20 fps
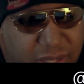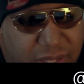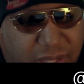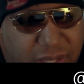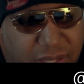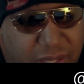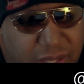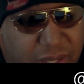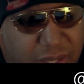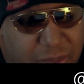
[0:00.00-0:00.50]

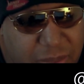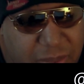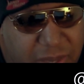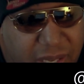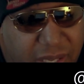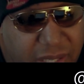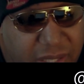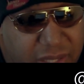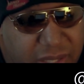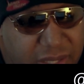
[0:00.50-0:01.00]
Oh
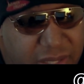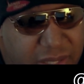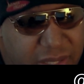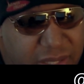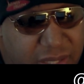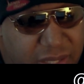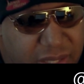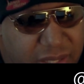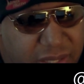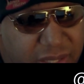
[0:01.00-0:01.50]
my
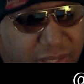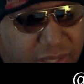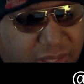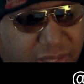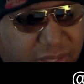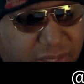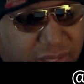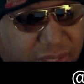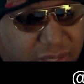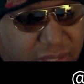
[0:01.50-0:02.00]

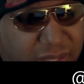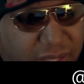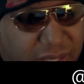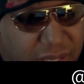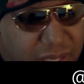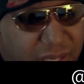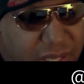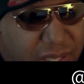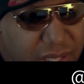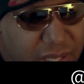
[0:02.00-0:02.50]
goodness!
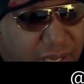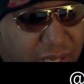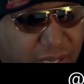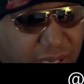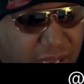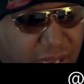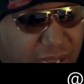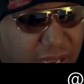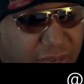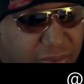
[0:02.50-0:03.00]
Like
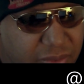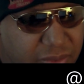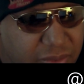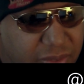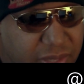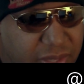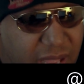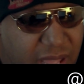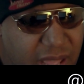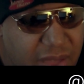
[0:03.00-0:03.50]
I have,
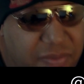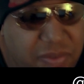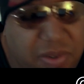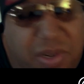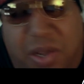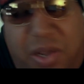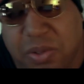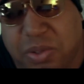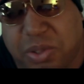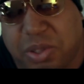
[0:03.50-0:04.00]
I have
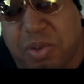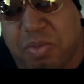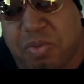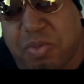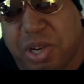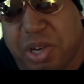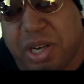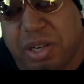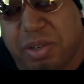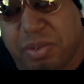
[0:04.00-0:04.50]
notes
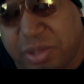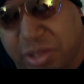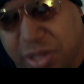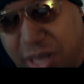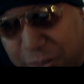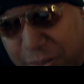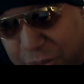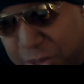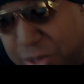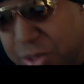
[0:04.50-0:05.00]
over here which I
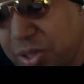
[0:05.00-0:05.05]
was